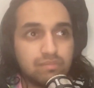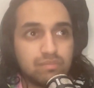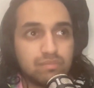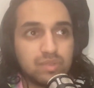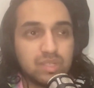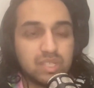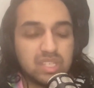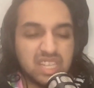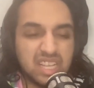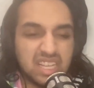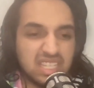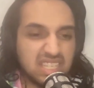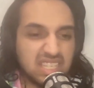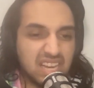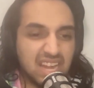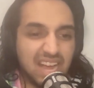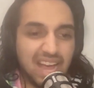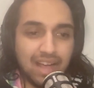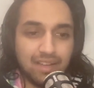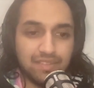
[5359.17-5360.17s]

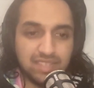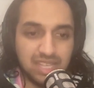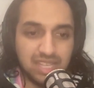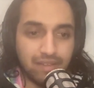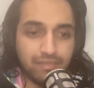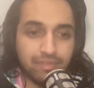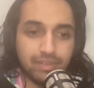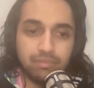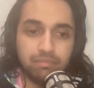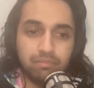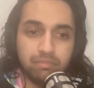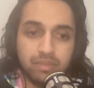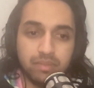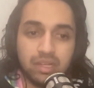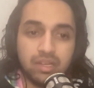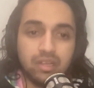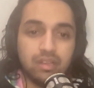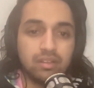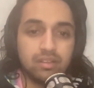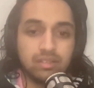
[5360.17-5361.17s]
6.5, 7.
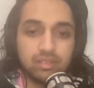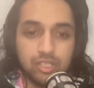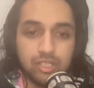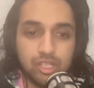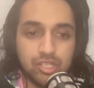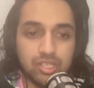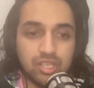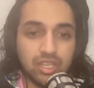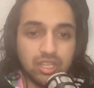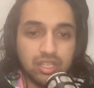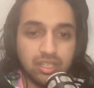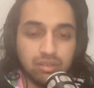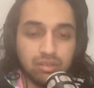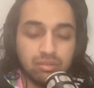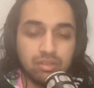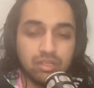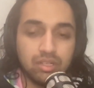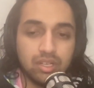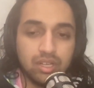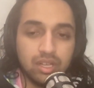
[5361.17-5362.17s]
just like you.
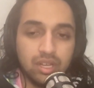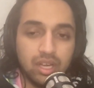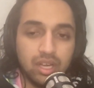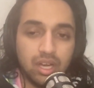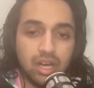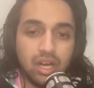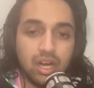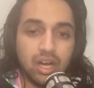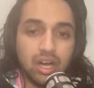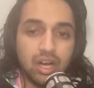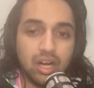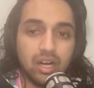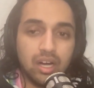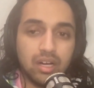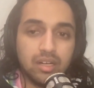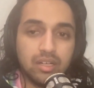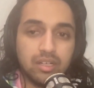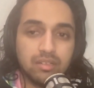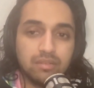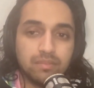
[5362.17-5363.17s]

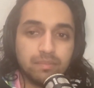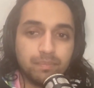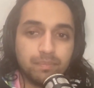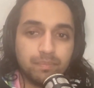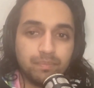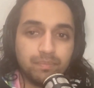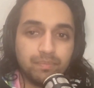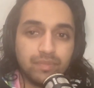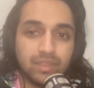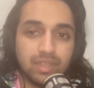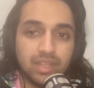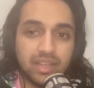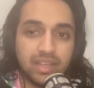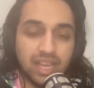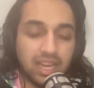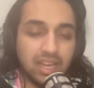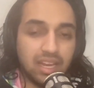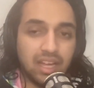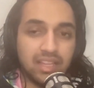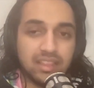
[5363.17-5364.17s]

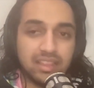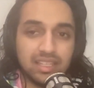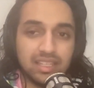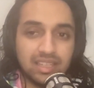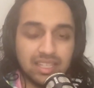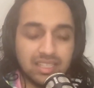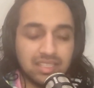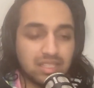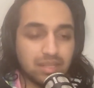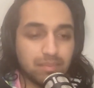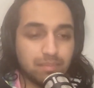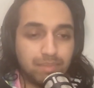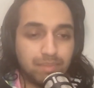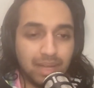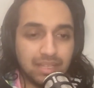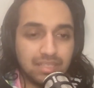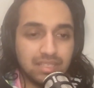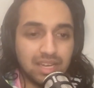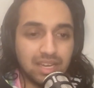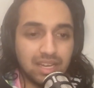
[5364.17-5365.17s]
Again, I think that's the
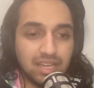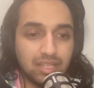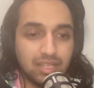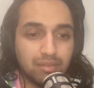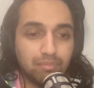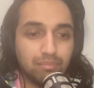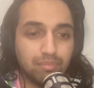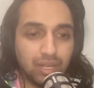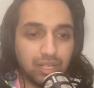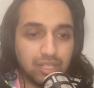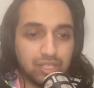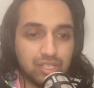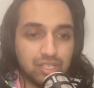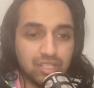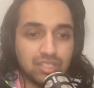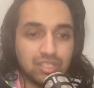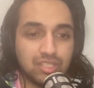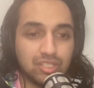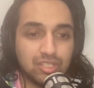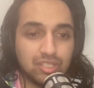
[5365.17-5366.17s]
best out of the bunch.
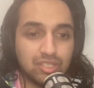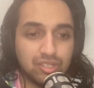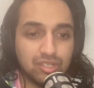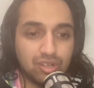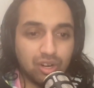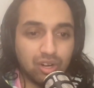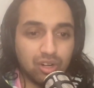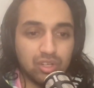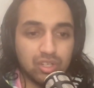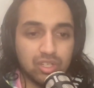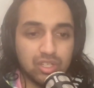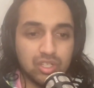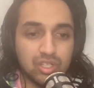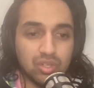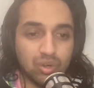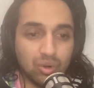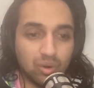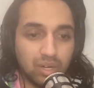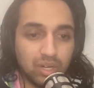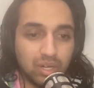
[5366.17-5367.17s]
It's the strongest
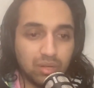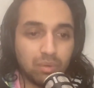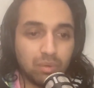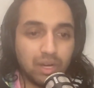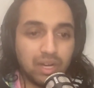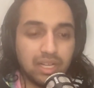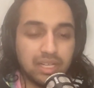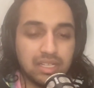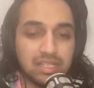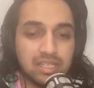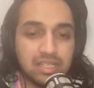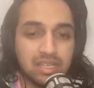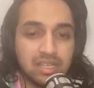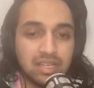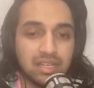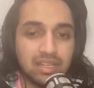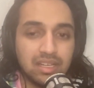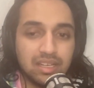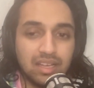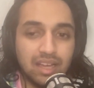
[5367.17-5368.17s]
story-wise
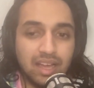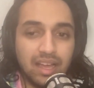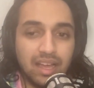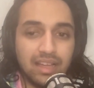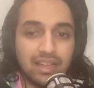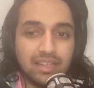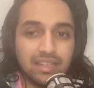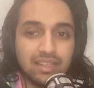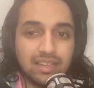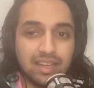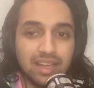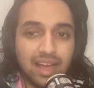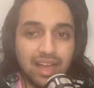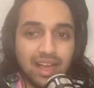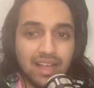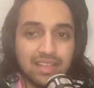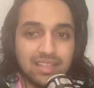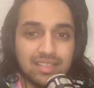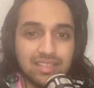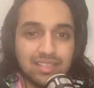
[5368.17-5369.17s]
and
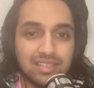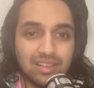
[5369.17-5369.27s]
has